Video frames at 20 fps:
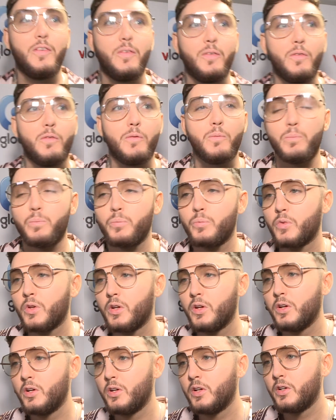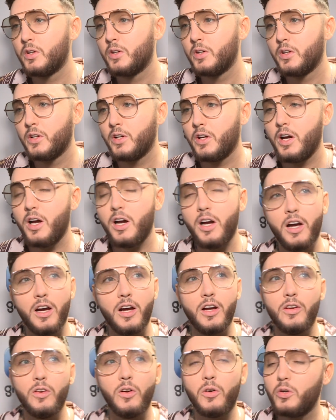Can you do an impression?
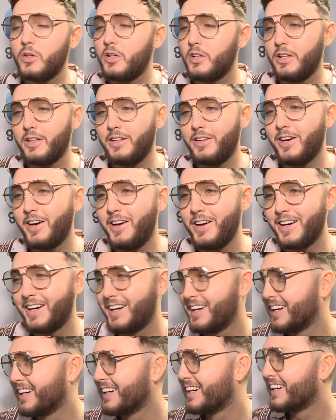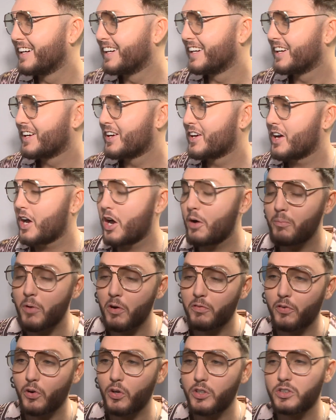Uh, not really, no. my
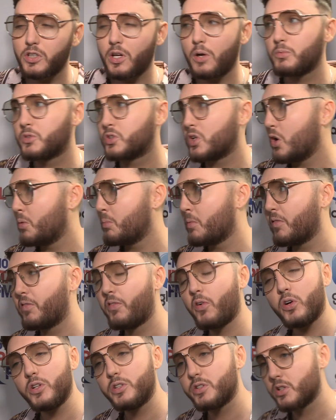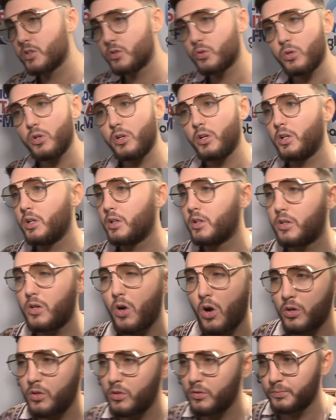voice, I'm sorry, my voice is really
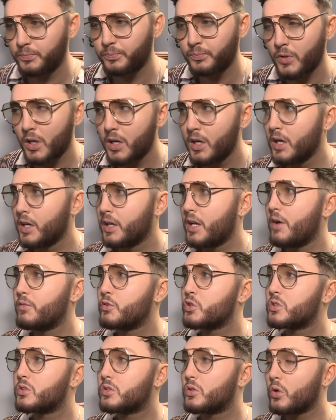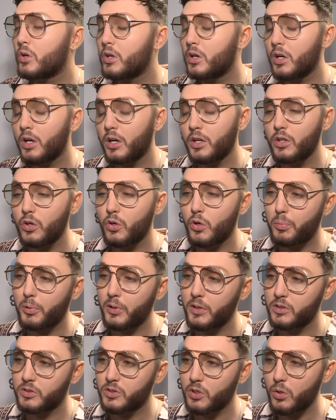gone. What's up, babes? Yeah, I've just done a, a,
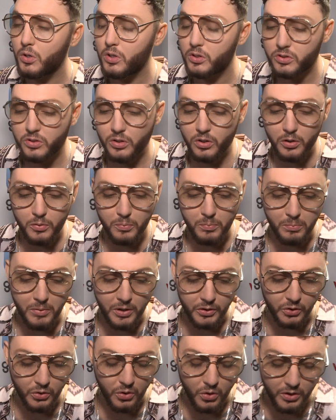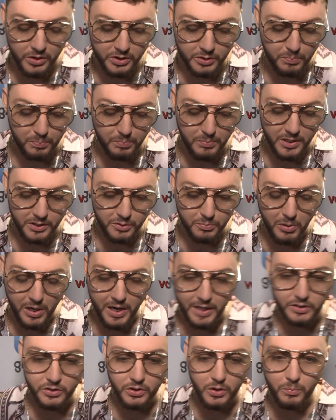European tour, so my throat is, is
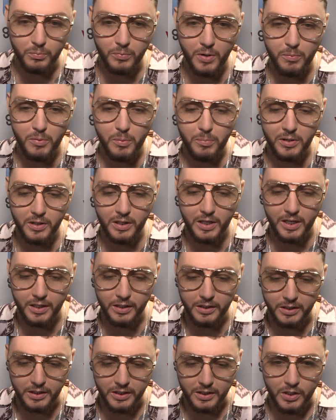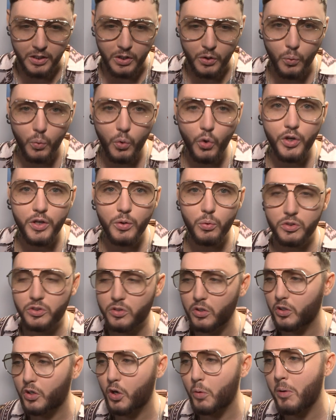bad, so I'm, I'm a bit like worried what's
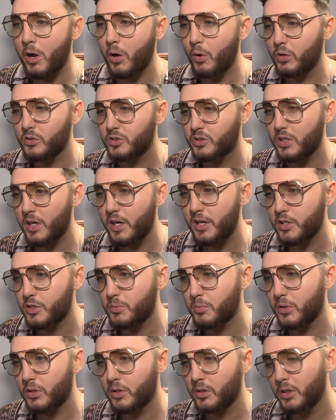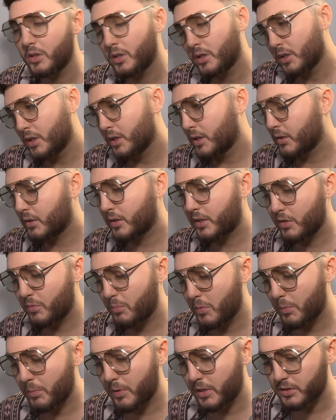going to come out on stage, but i give
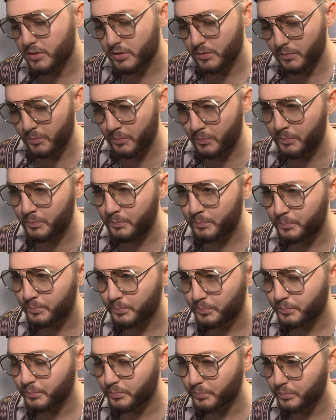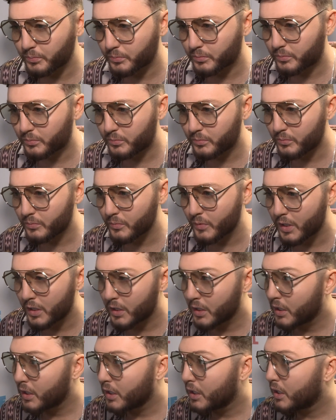my best. Well, you were hailed a god last week on Twitter
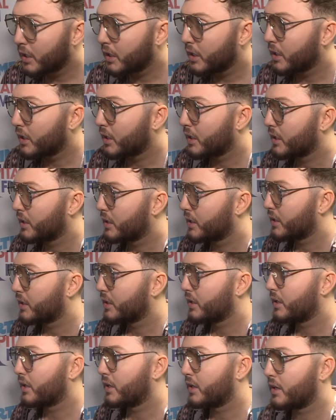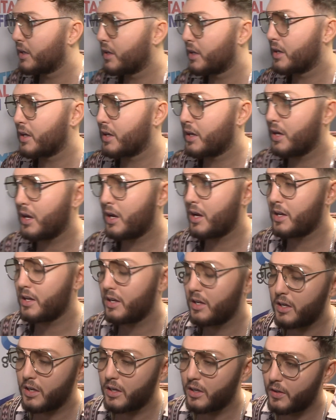after your London Palladium performance. Ah, uh,
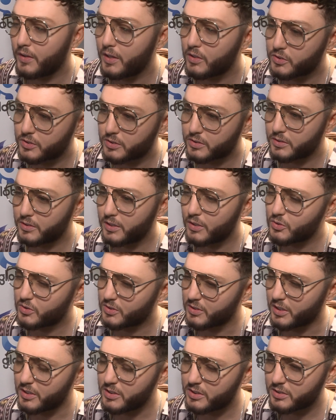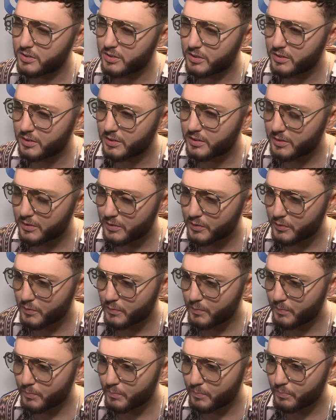yeah, that's that was nice. How does it feel
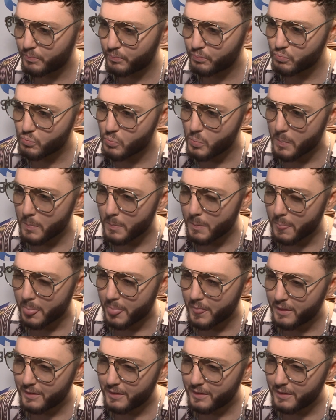being compared to God?